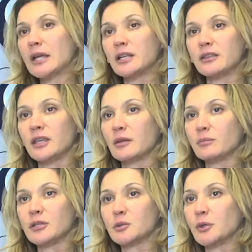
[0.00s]
Anything
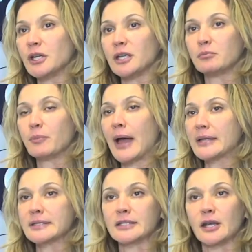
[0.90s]
between
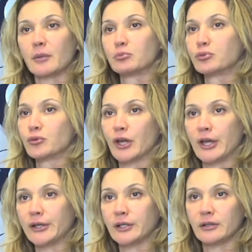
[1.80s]
pasta,
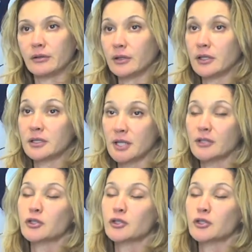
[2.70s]
bread, it's not